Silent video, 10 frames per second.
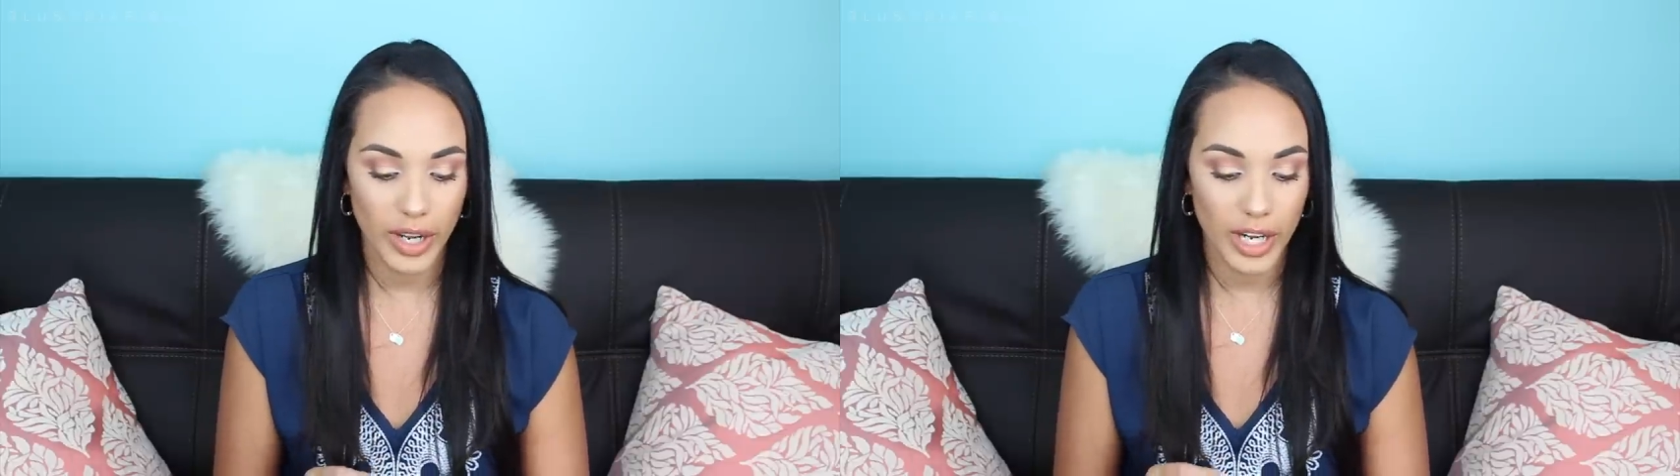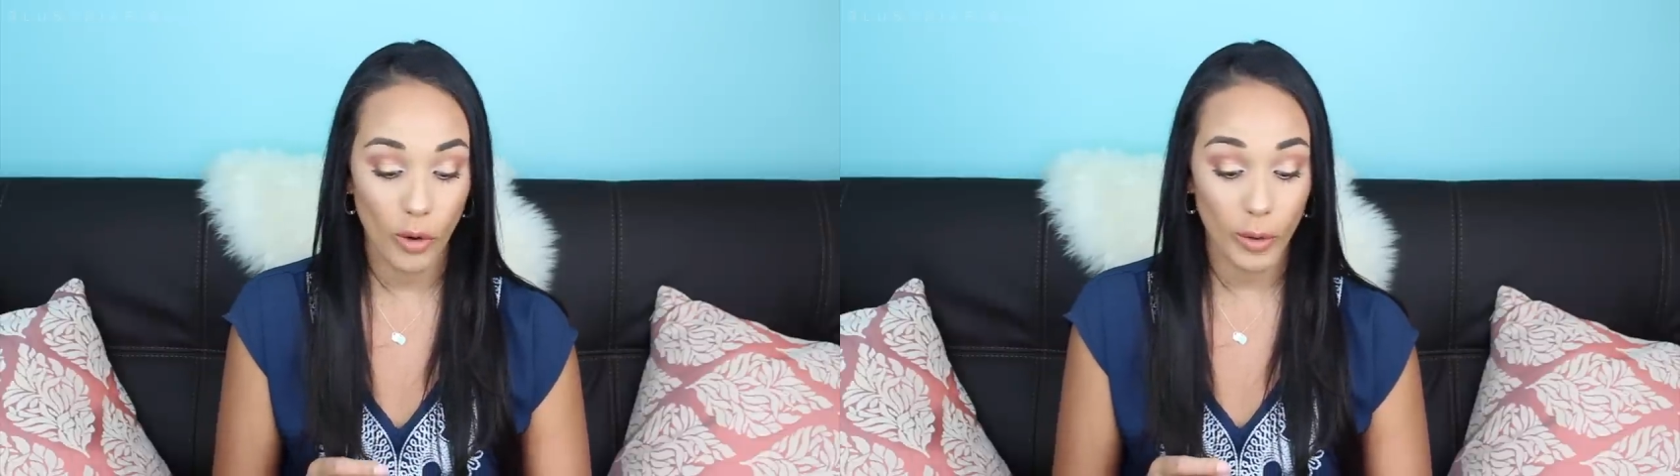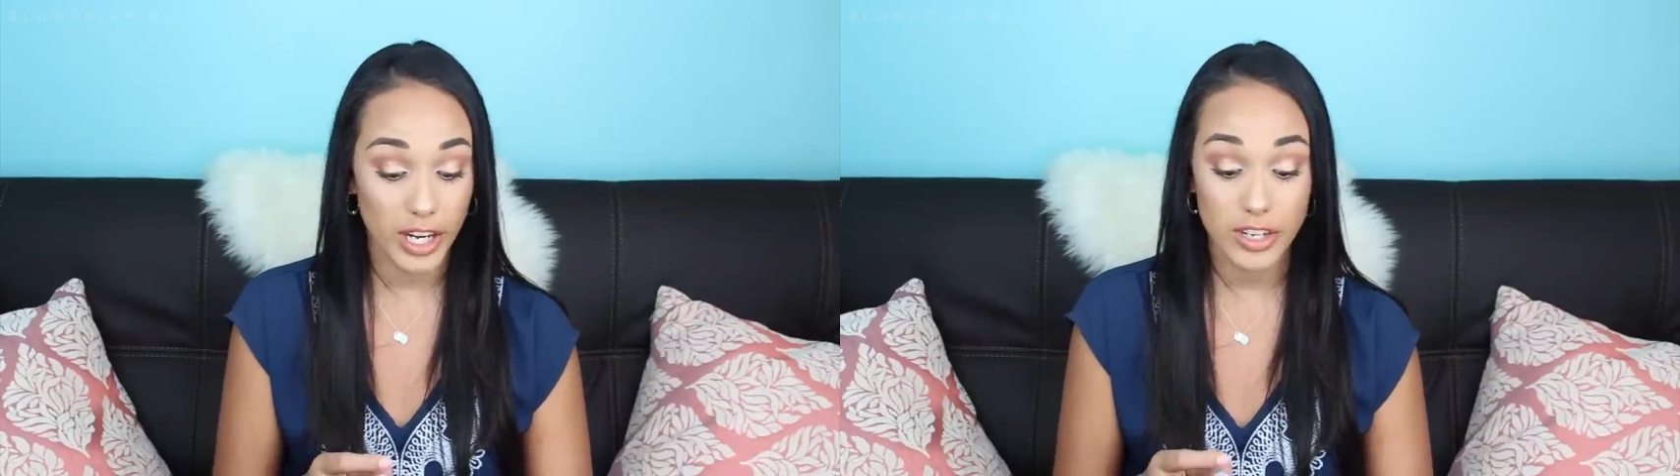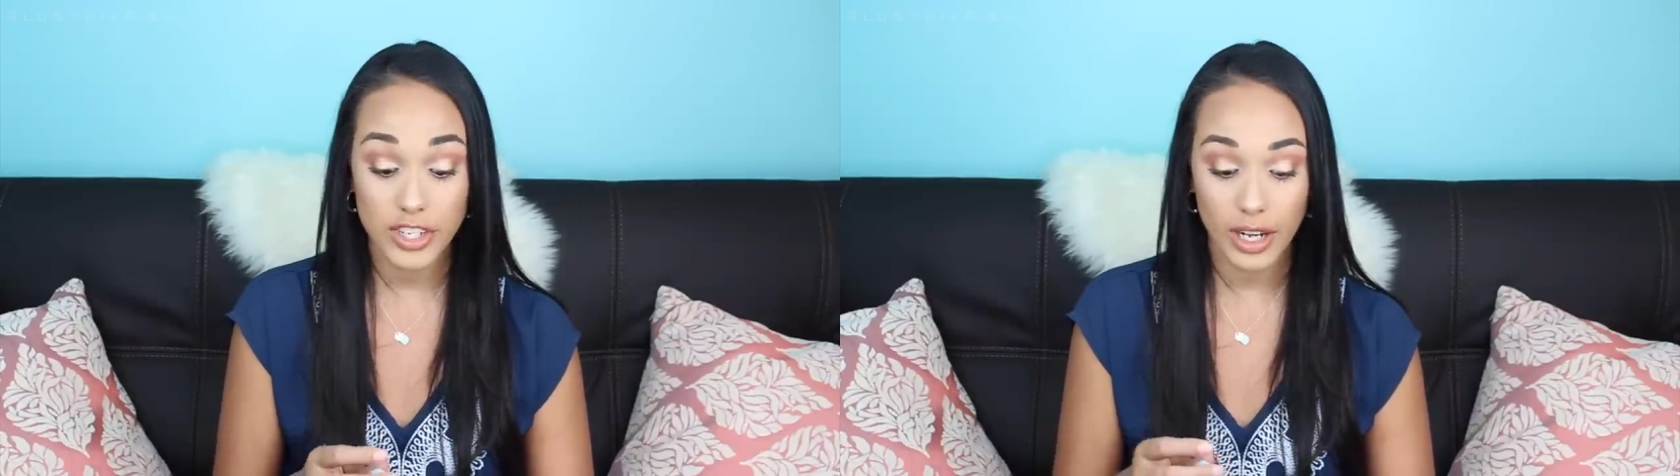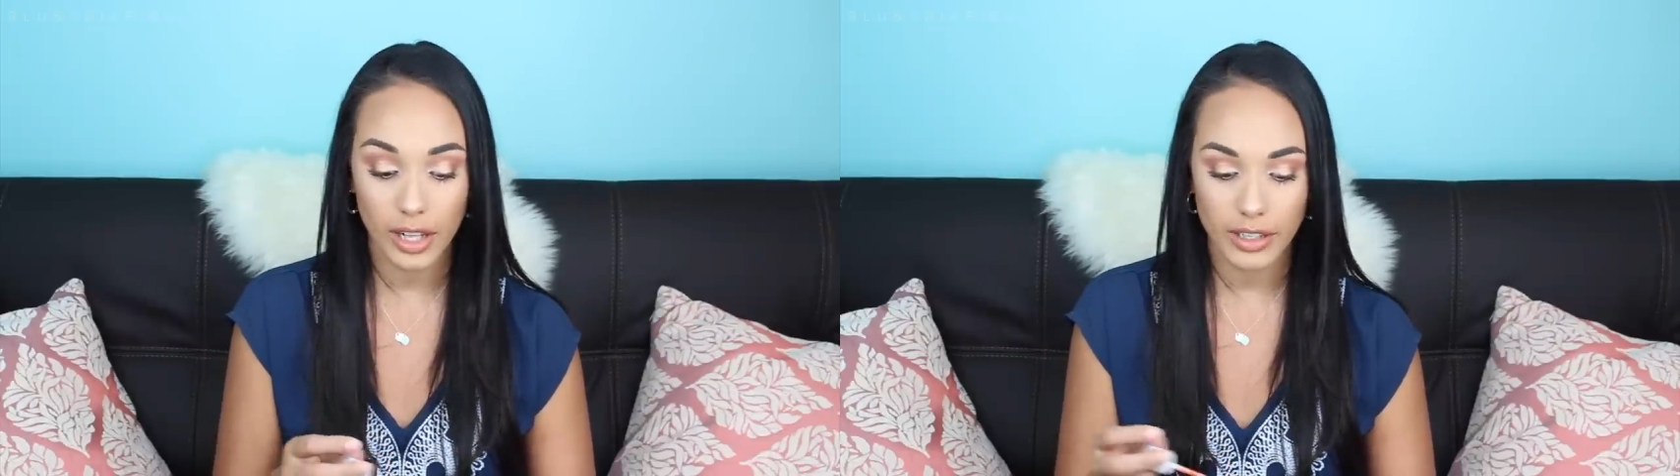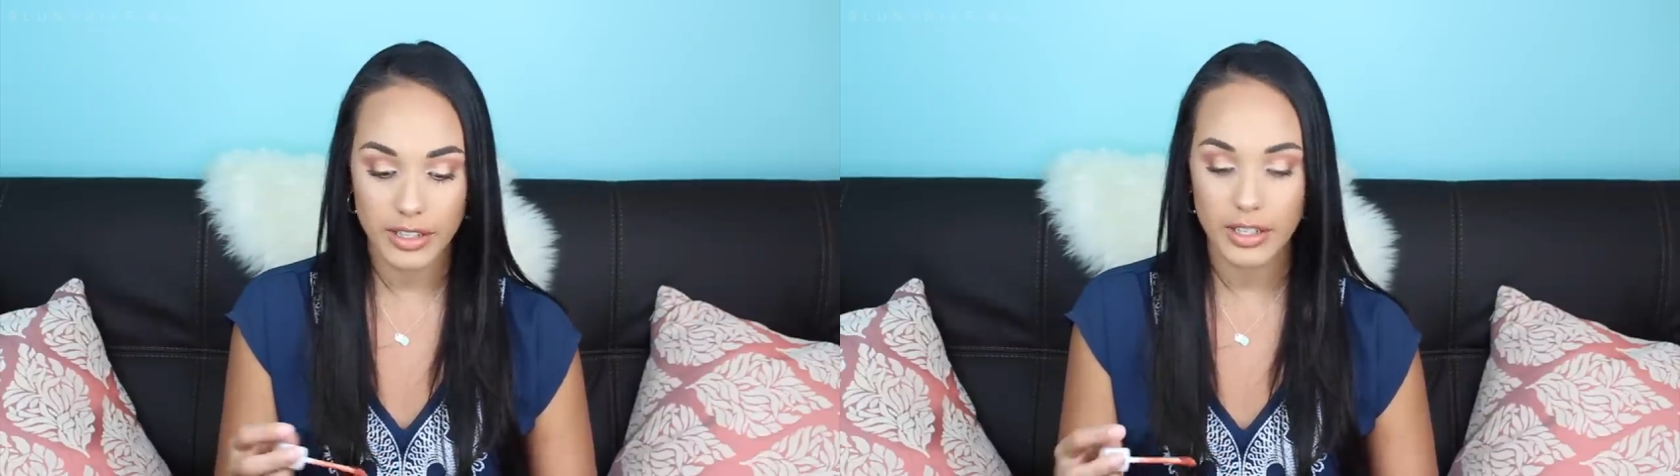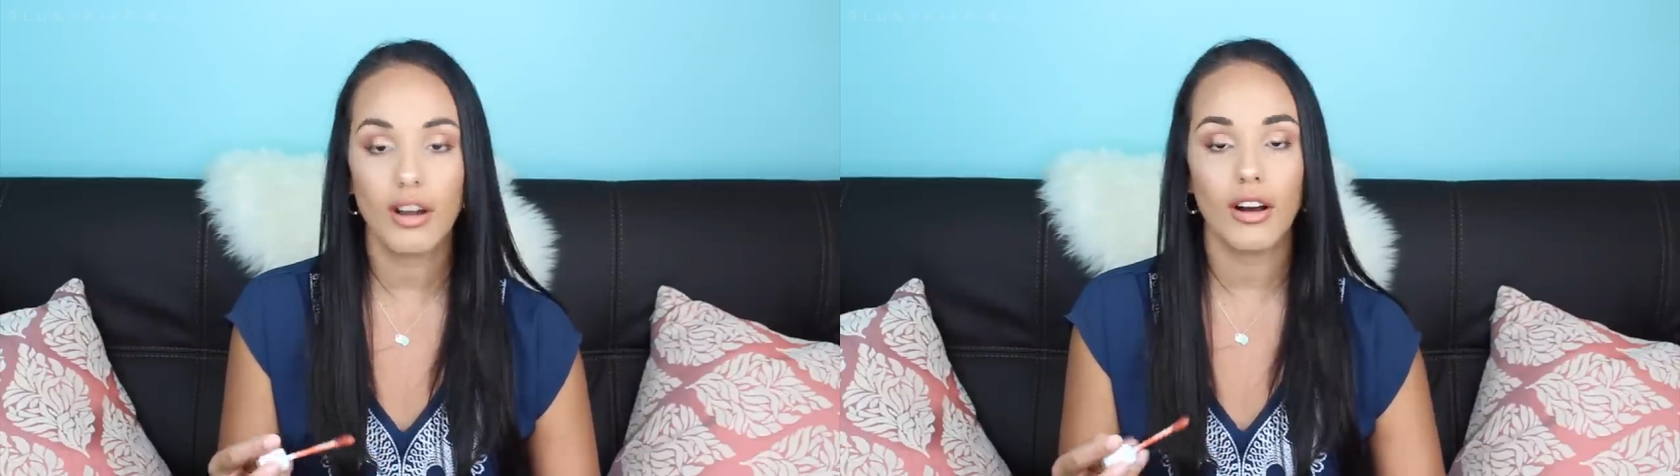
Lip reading: and orangey colors